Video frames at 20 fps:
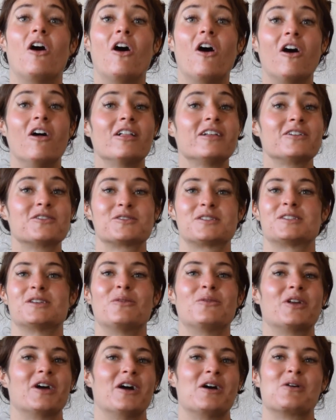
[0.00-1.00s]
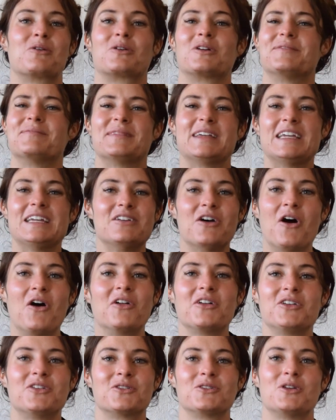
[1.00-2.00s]
all your soda or eat
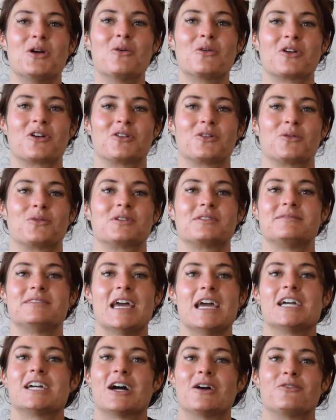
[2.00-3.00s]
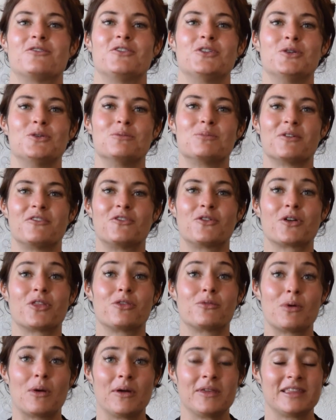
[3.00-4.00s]
all your yogurt or takeout food before
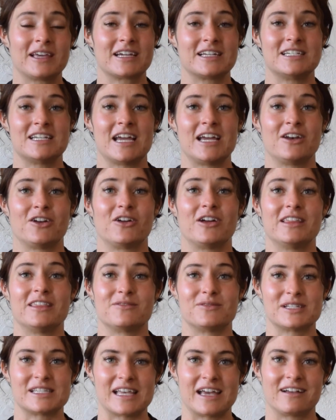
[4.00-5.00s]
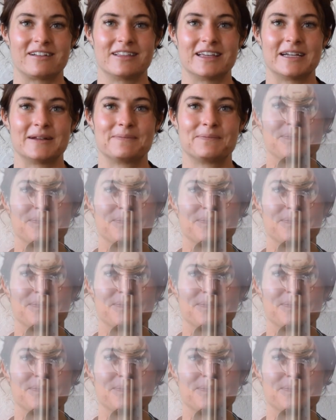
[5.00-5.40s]
throwing the container in the recycling.